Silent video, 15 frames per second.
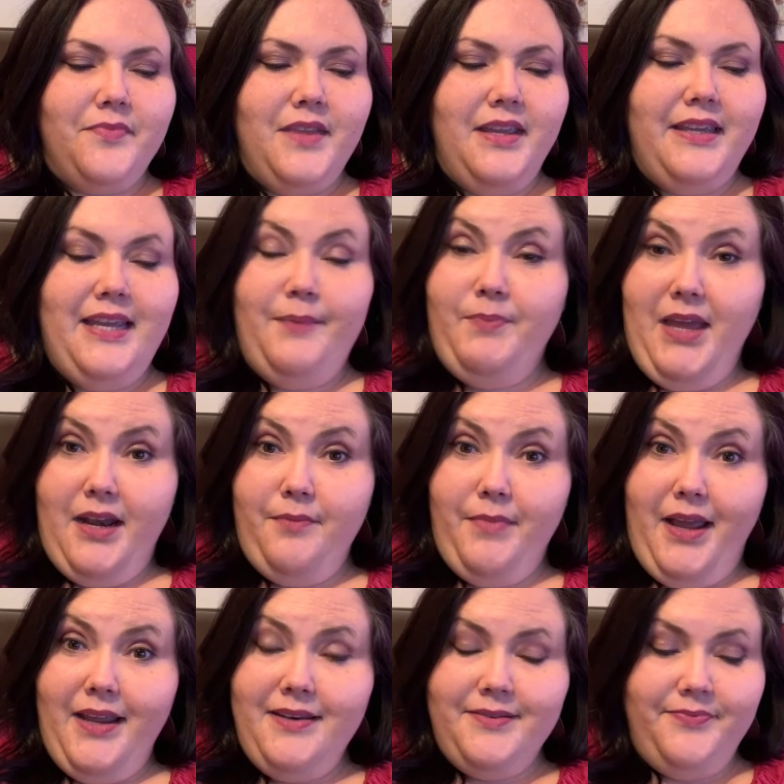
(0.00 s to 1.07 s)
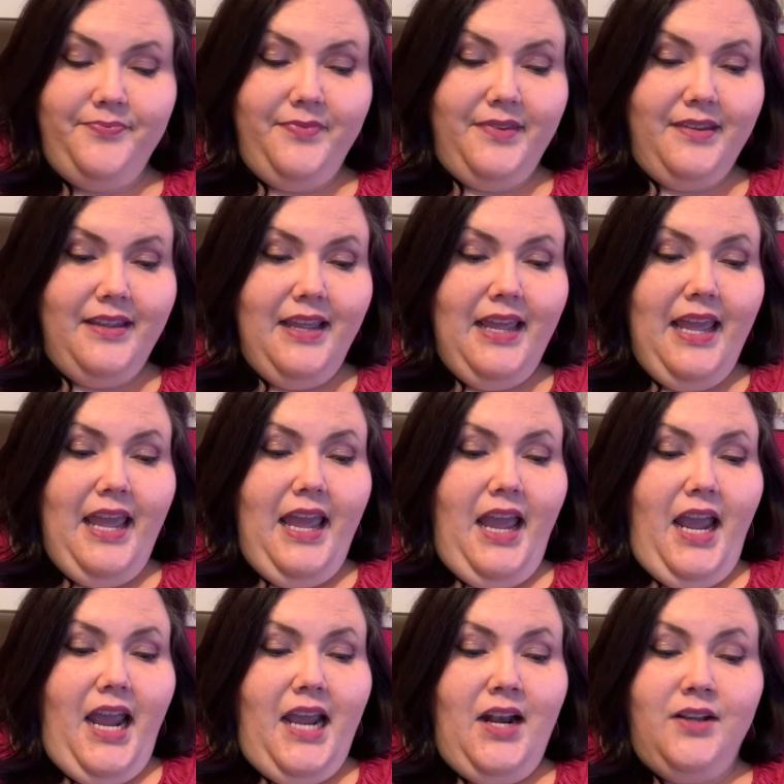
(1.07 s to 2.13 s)
keep that in mind.
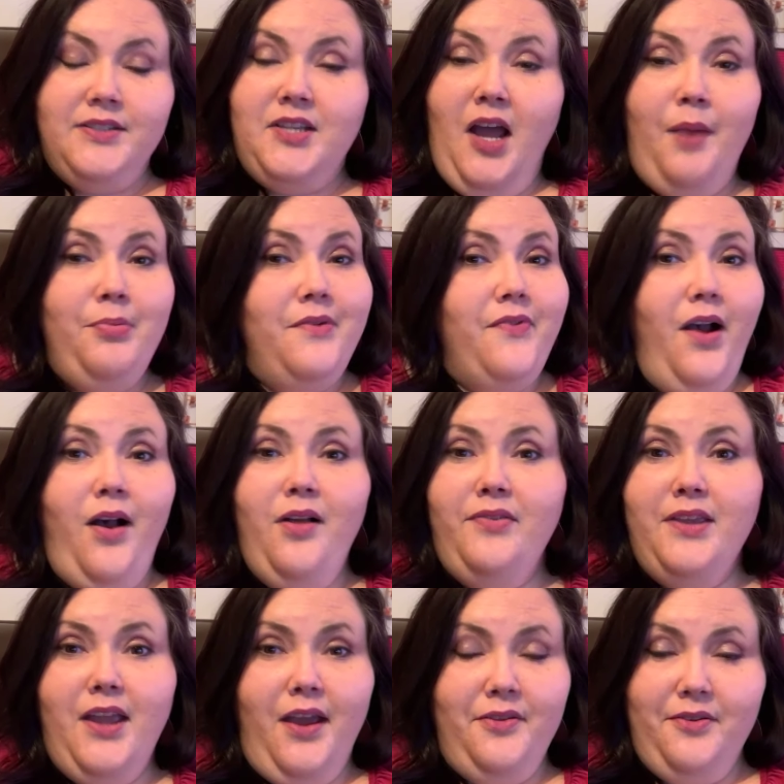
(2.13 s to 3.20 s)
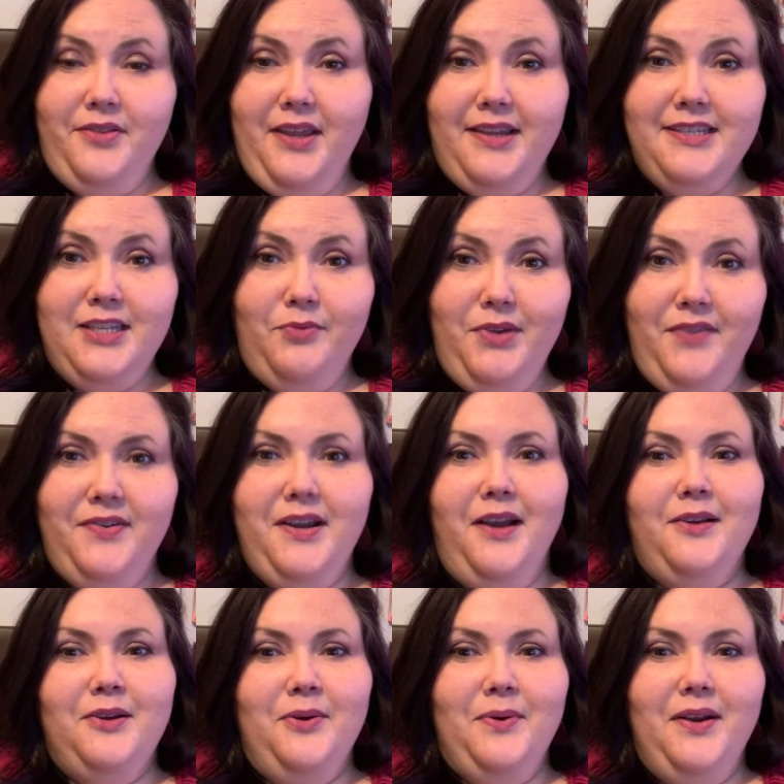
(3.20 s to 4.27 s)
And on top of all the other things that we've
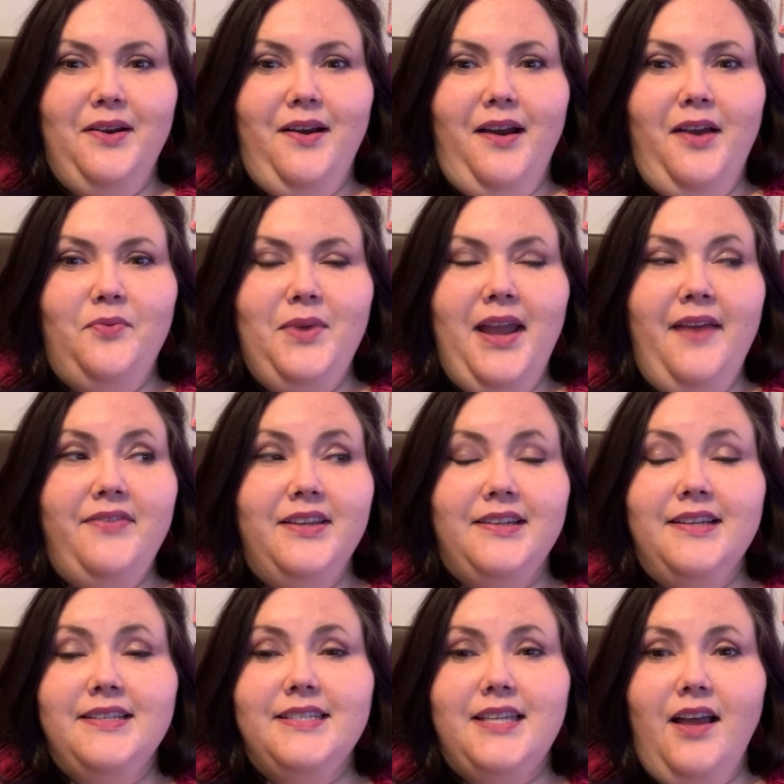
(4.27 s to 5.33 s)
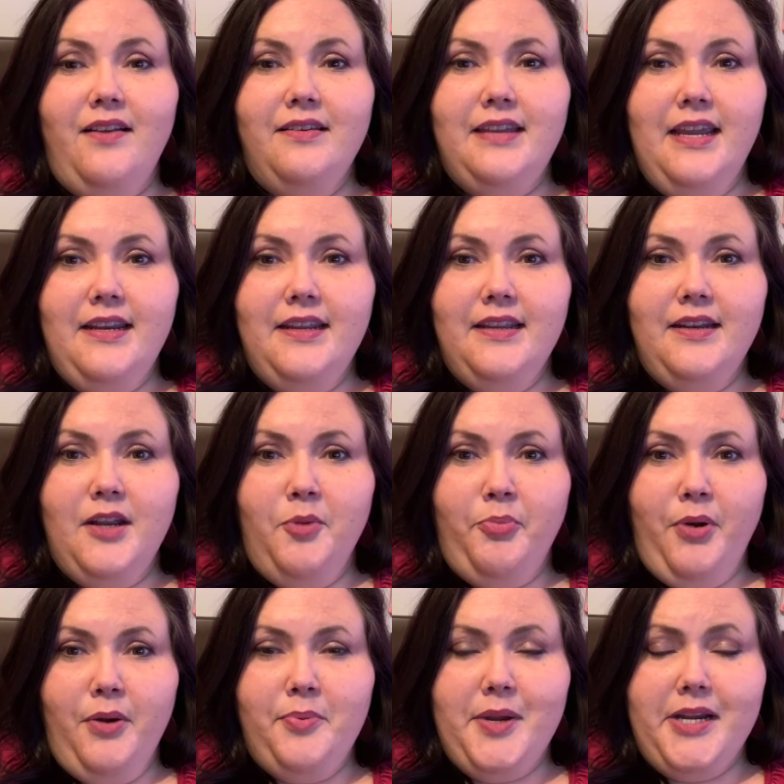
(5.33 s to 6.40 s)
got going on, we have the Consolidated
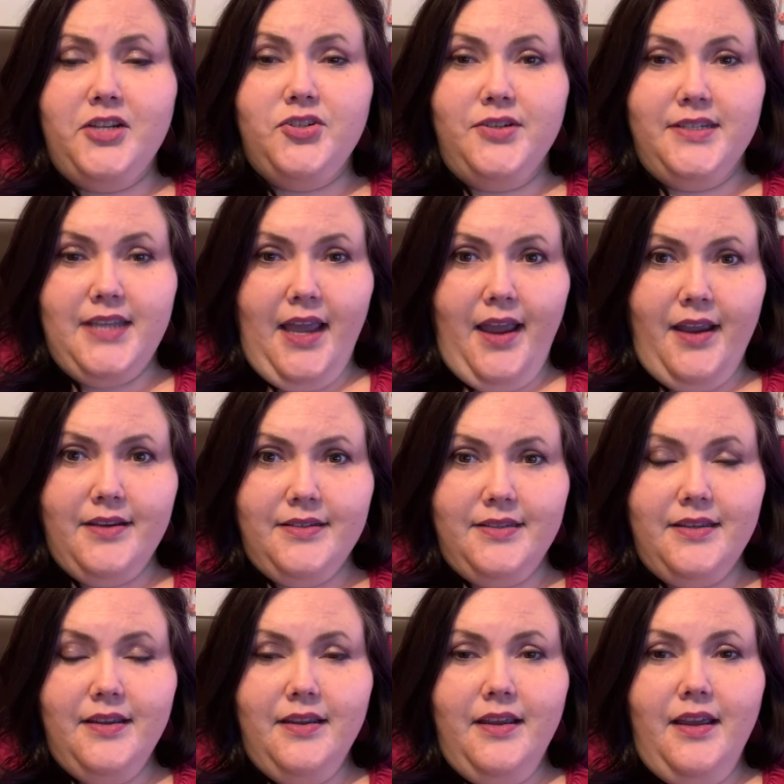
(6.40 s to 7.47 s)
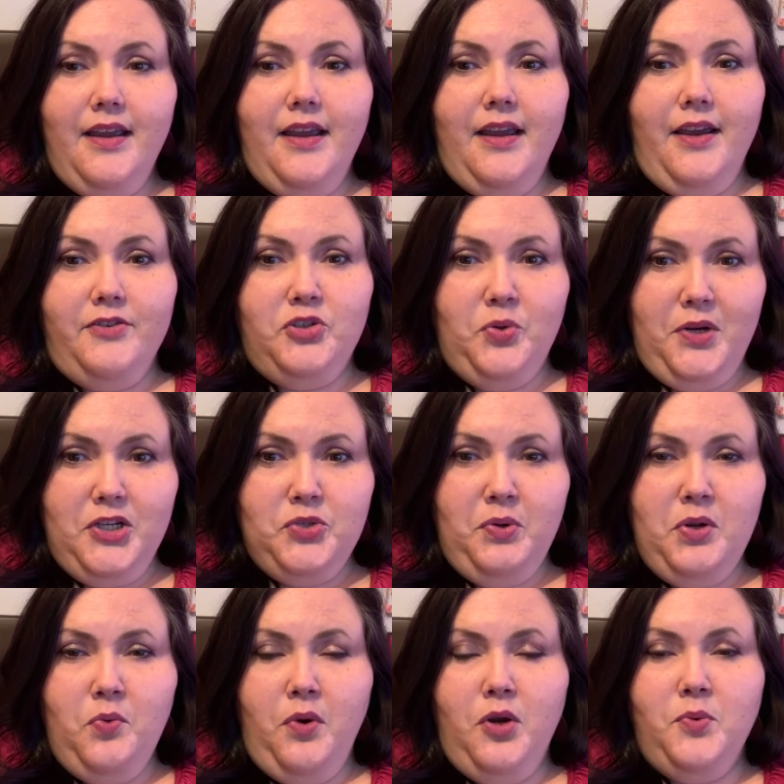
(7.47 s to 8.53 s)
Appropriations Act of
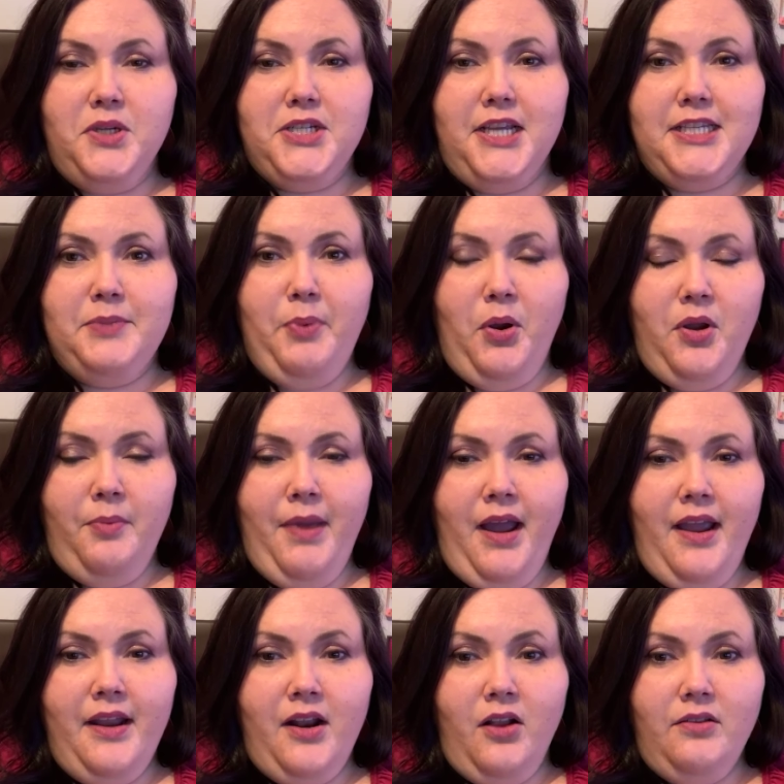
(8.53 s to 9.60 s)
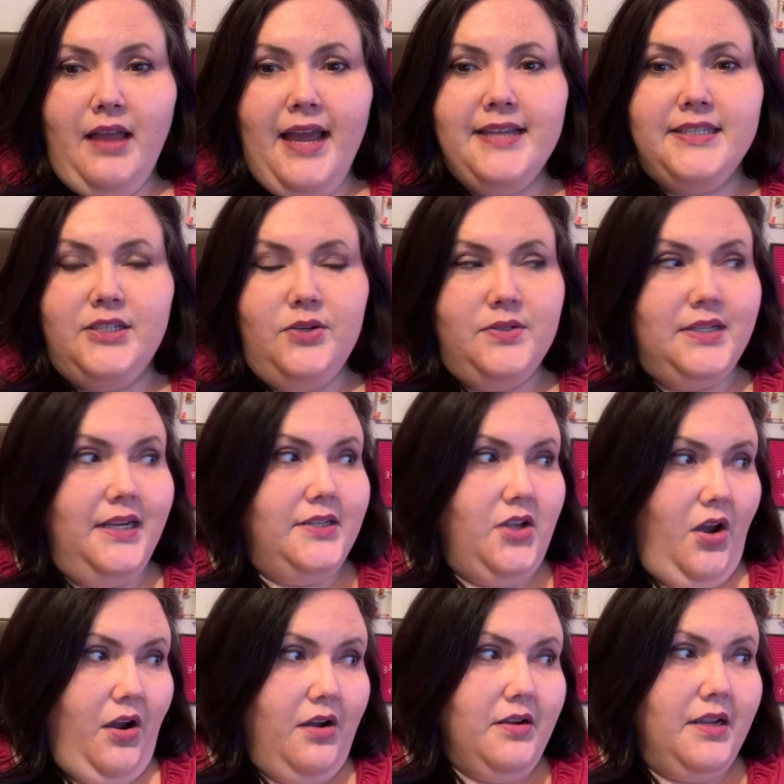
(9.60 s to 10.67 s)
2021, which I spoke about in our last Tuesday
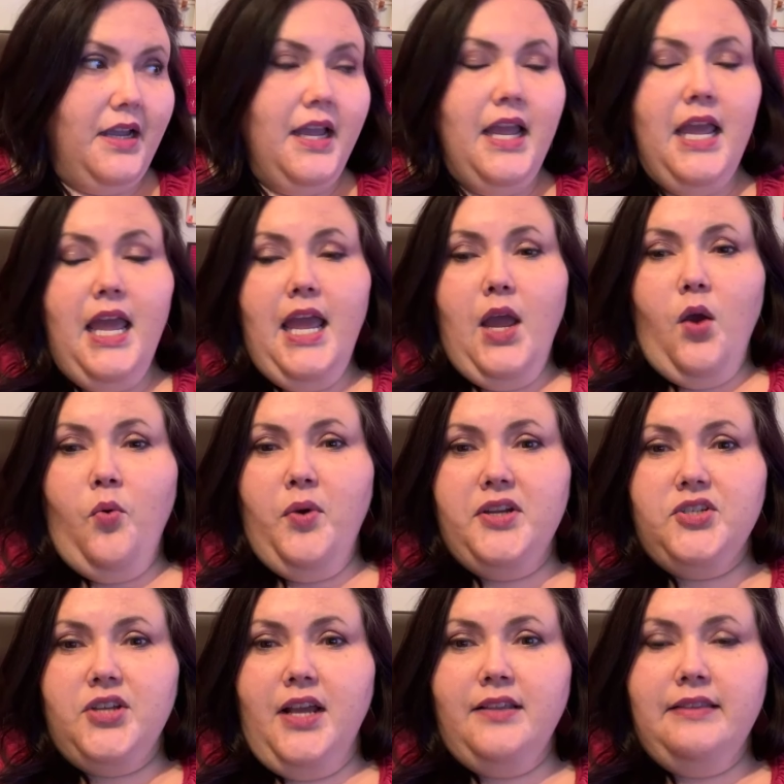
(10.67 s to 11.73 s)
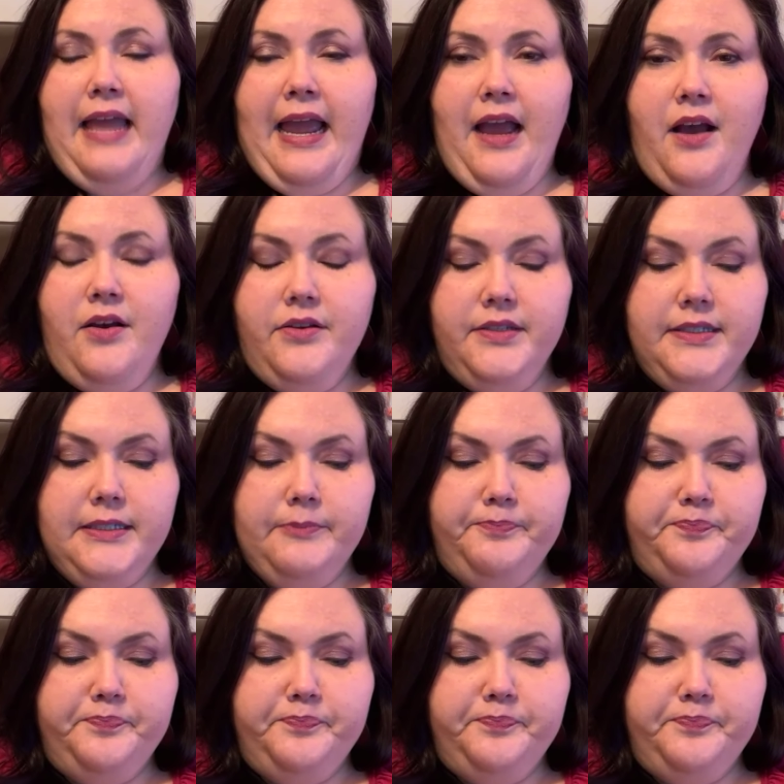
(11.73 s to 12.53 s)
talk, which allows